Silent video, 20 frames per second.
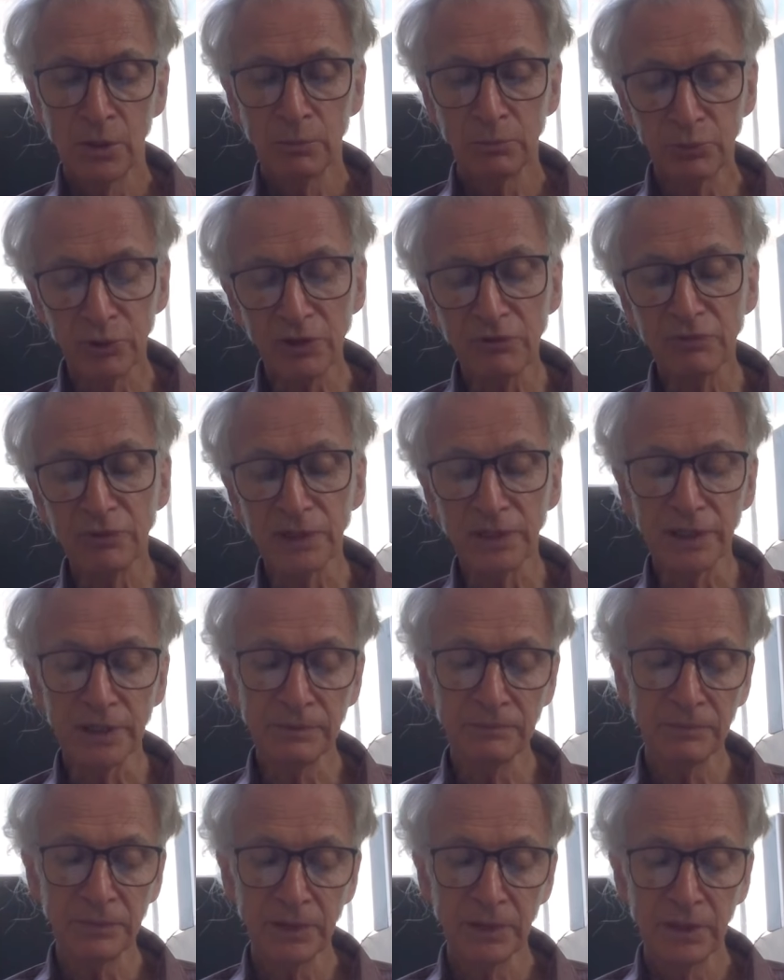
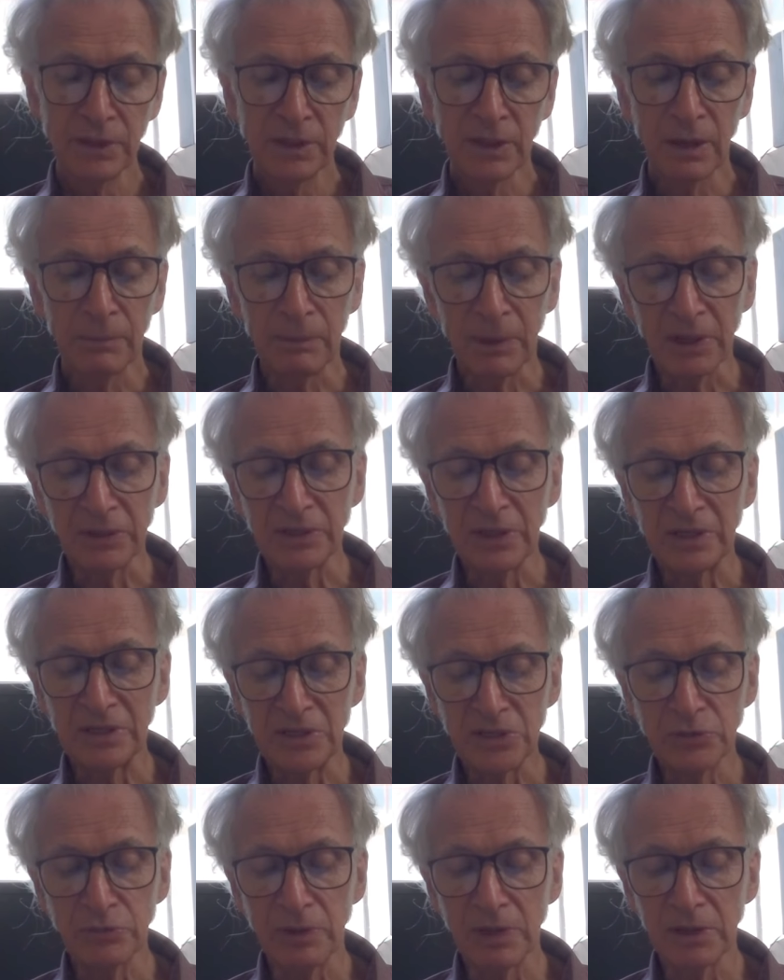Briefly, apartheid
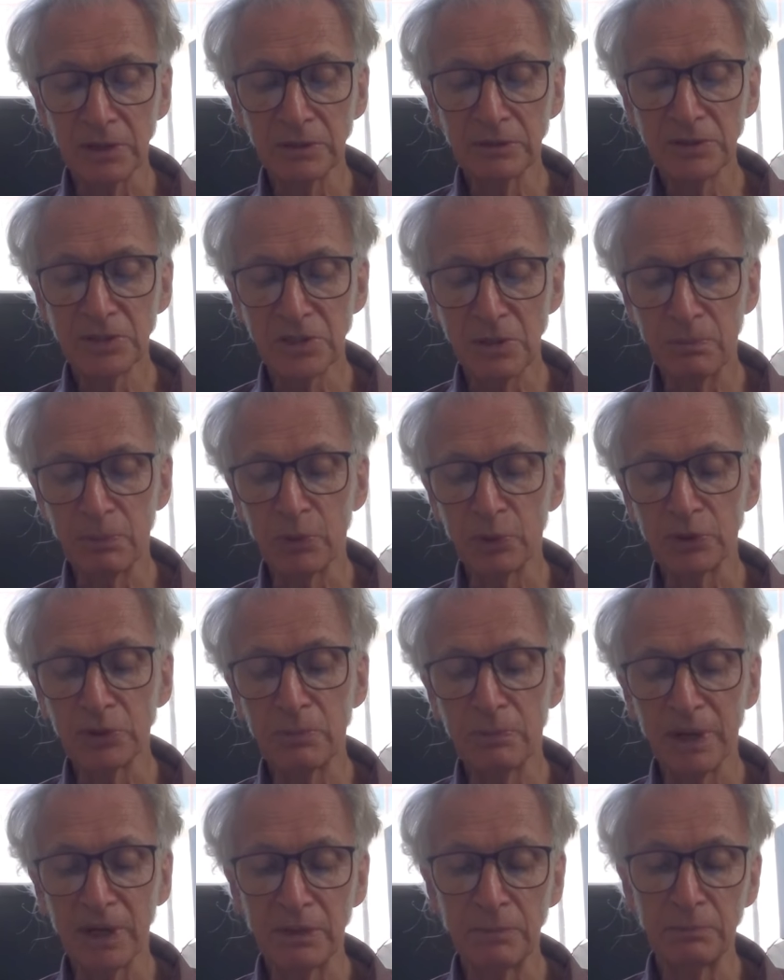Israel,
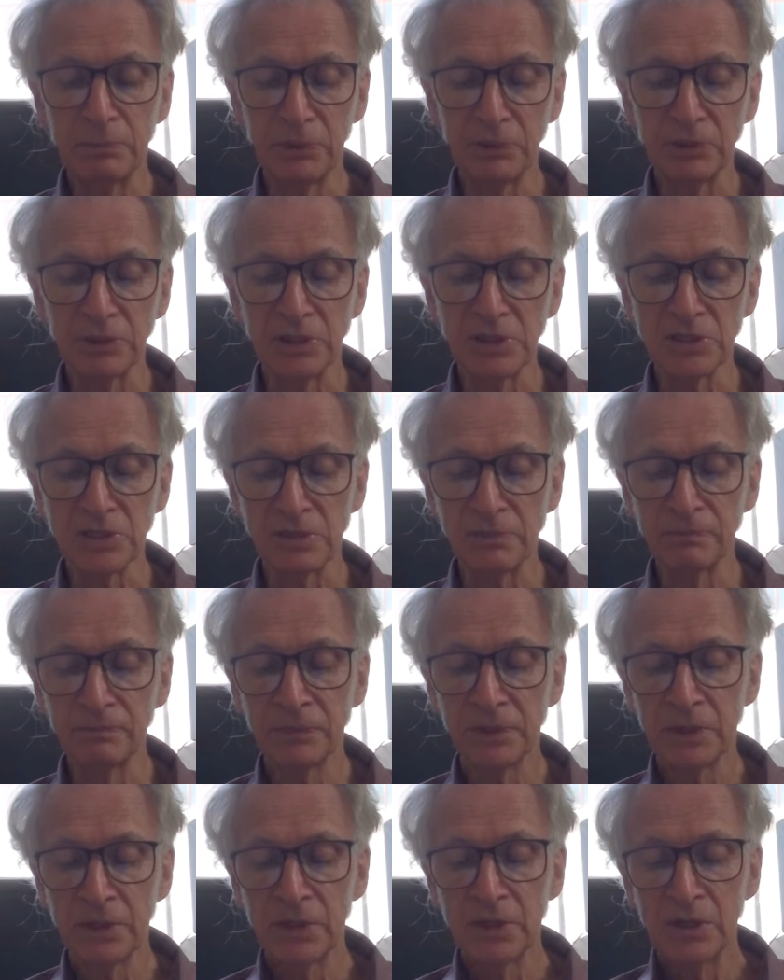supported by
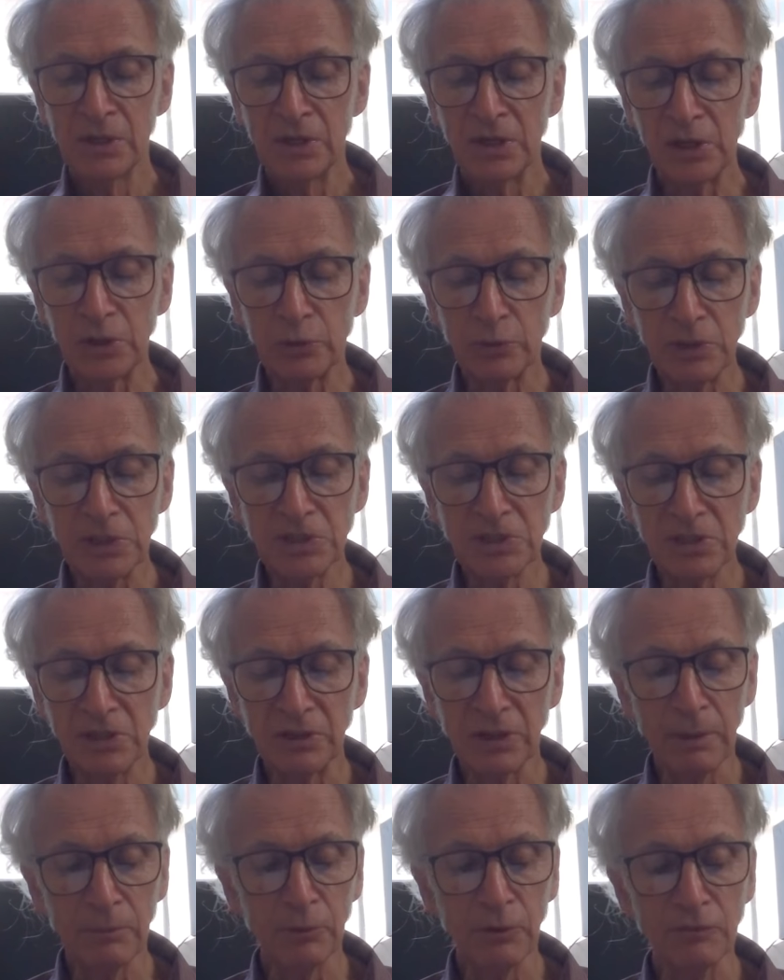imperialism, increased the
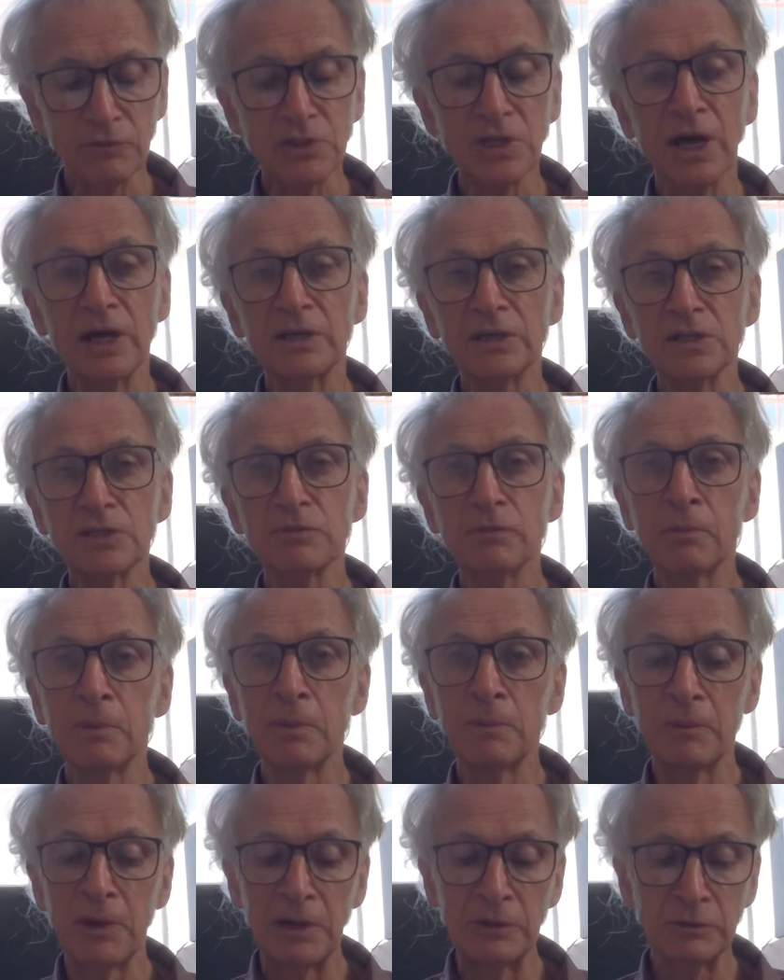number of Zionists from
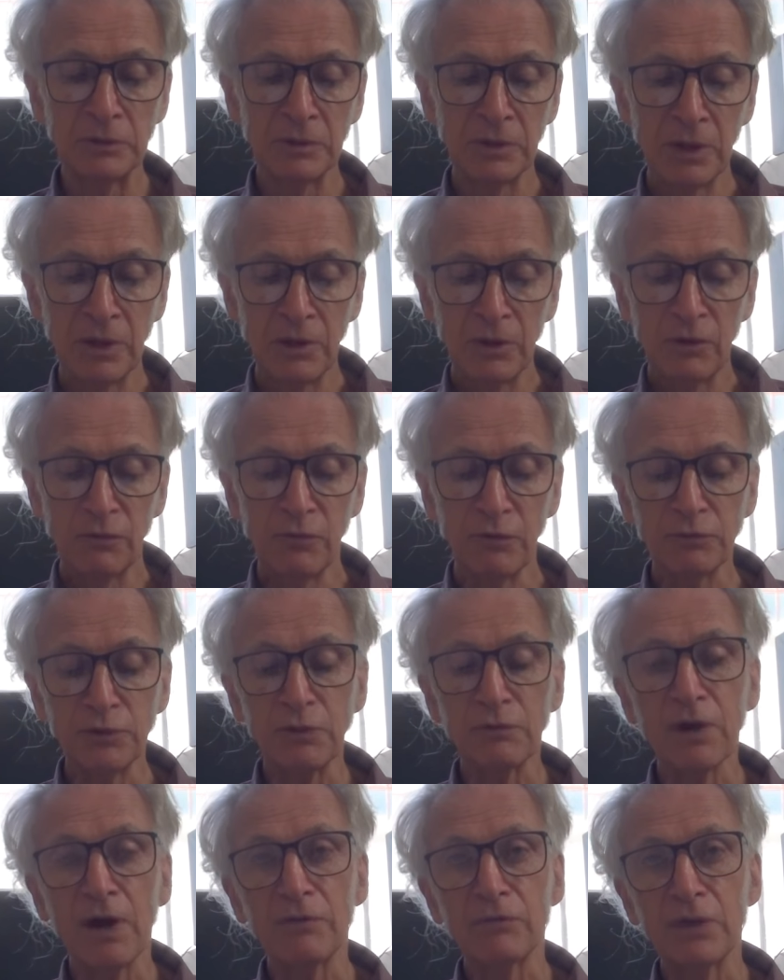about
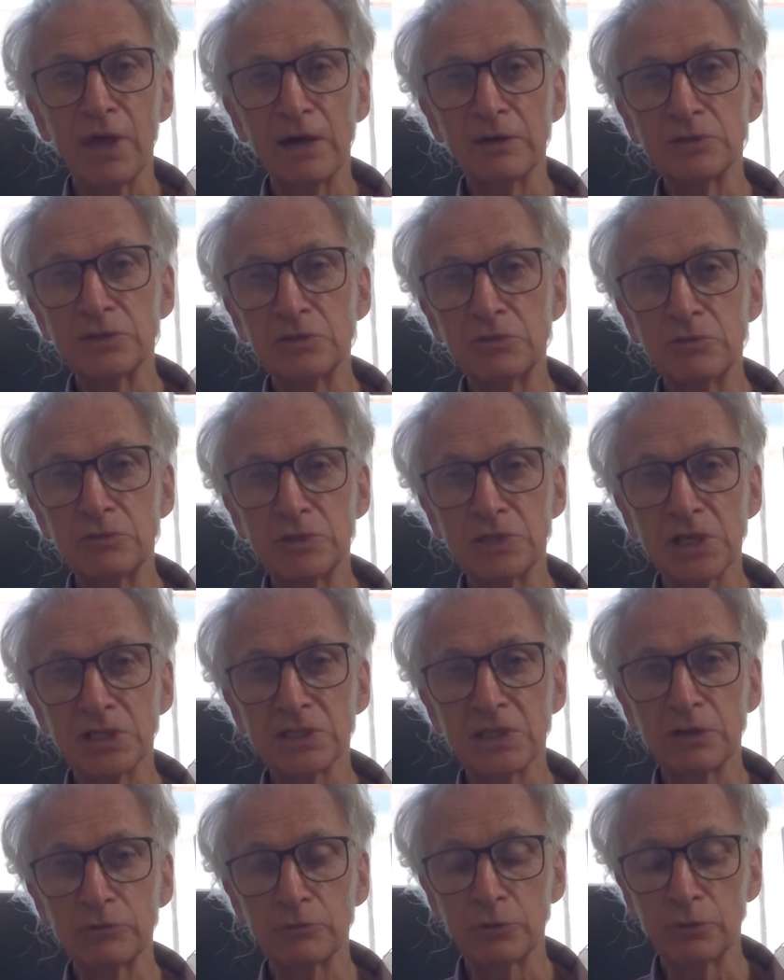fifty-five thousand to six
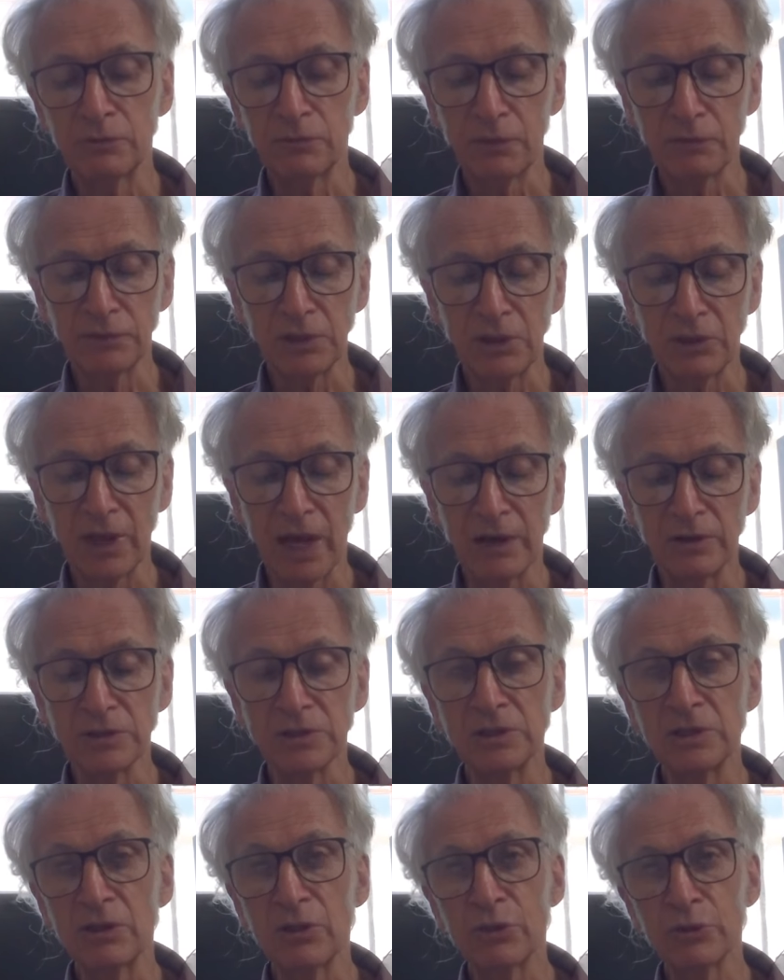hundred fifty
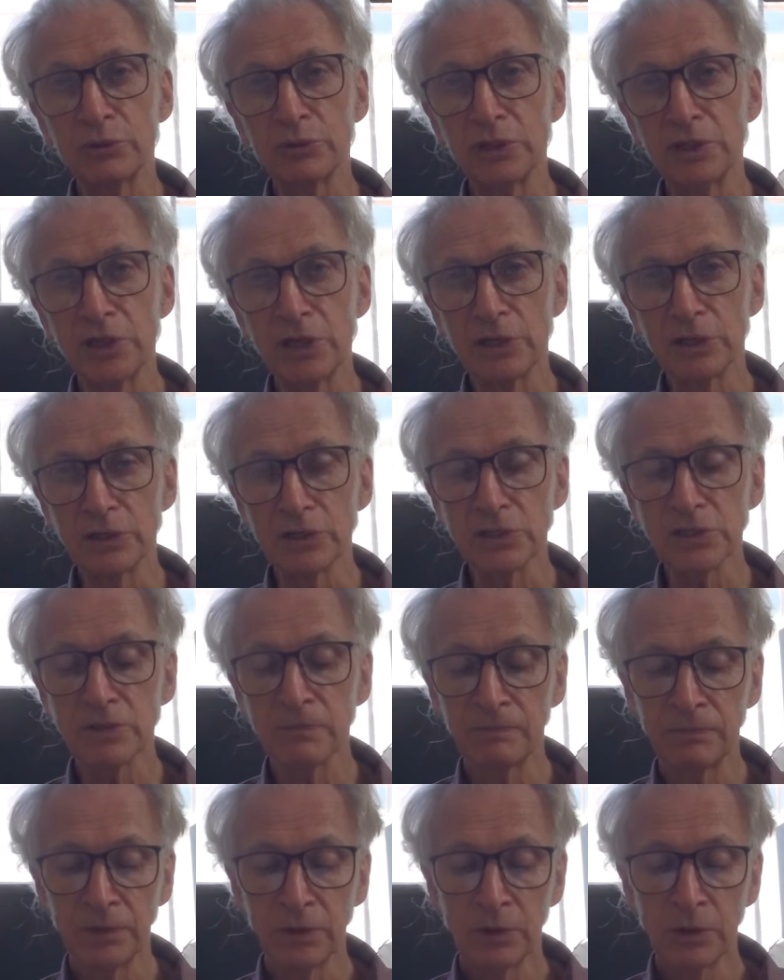thousand in thirty years,
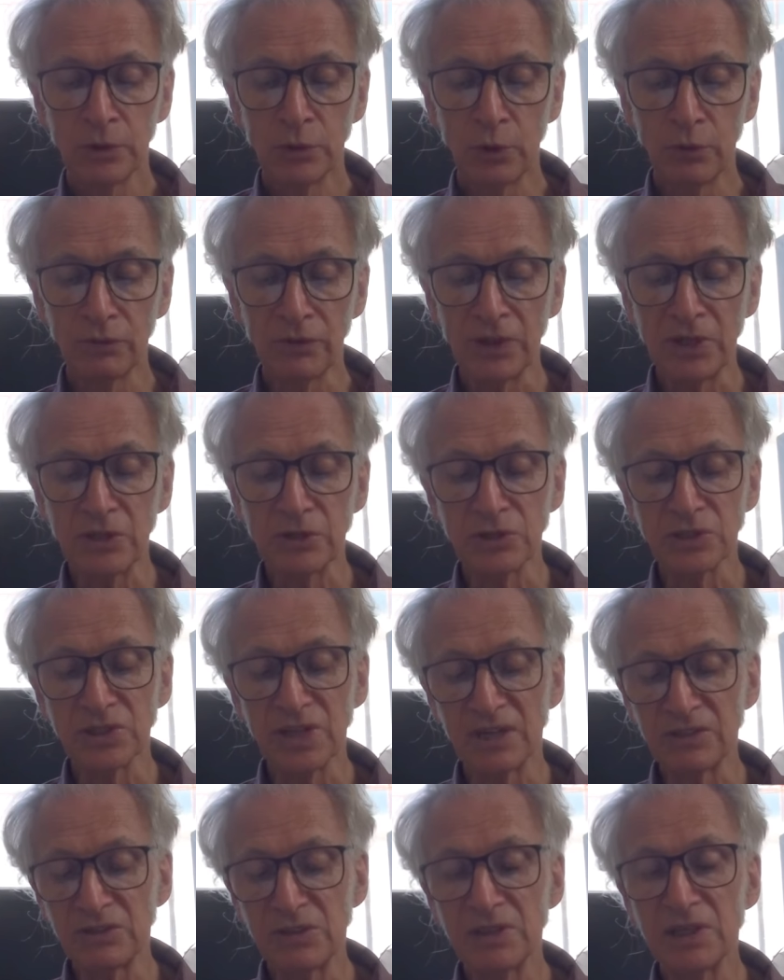over the years
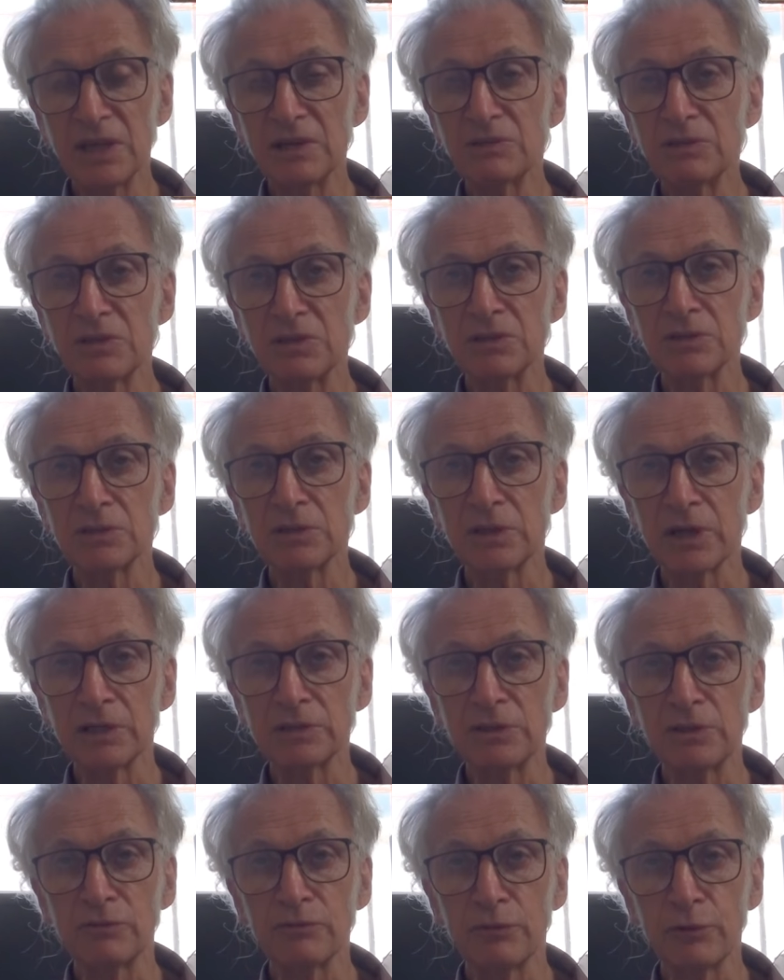nineteen eighteen to
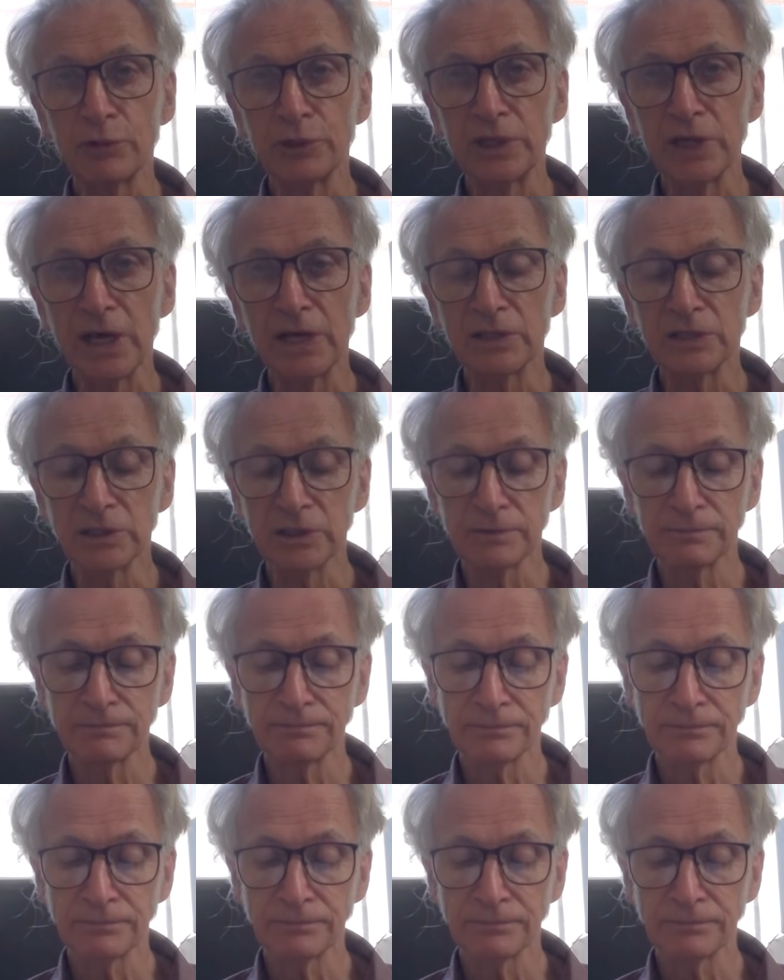nineteen forty-eight.